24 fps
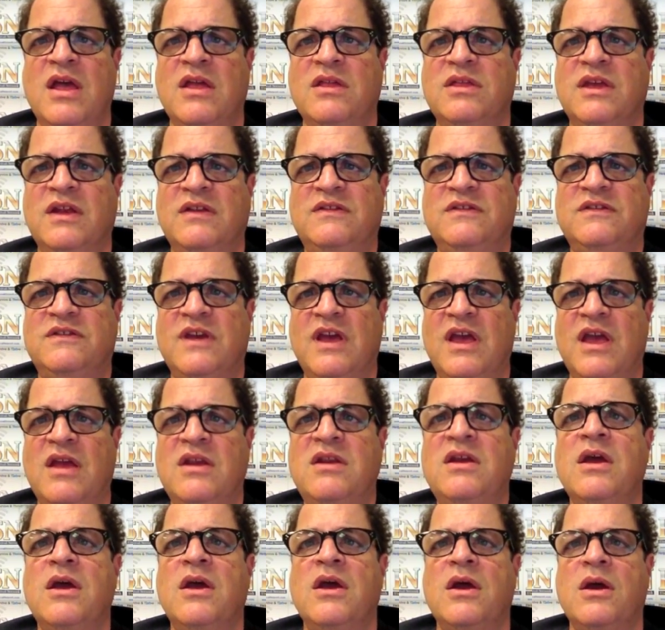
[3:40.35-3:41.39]
that said
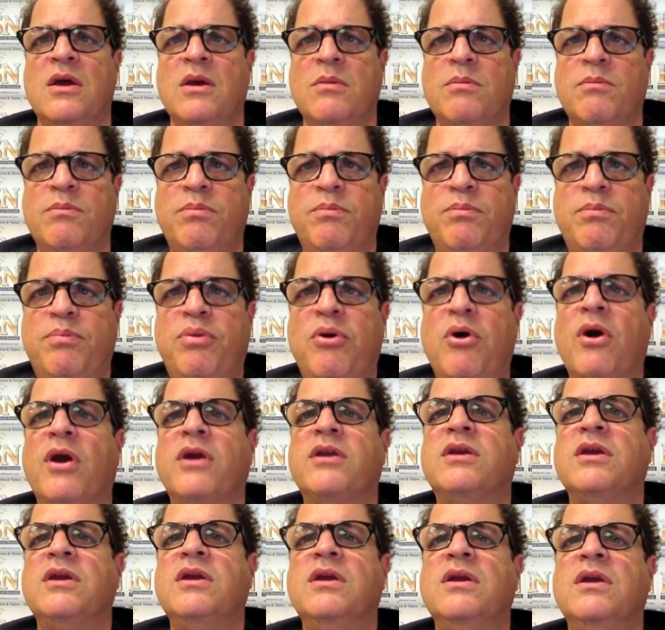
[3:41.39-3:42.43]

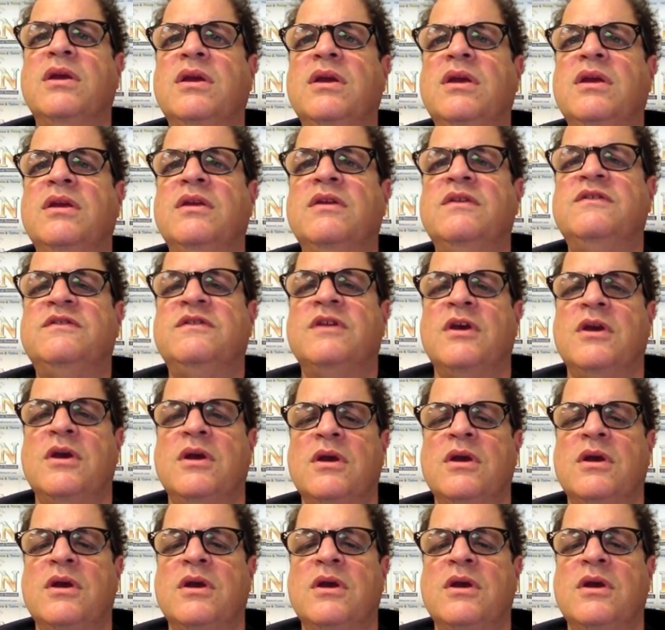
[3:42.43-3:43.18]
parking is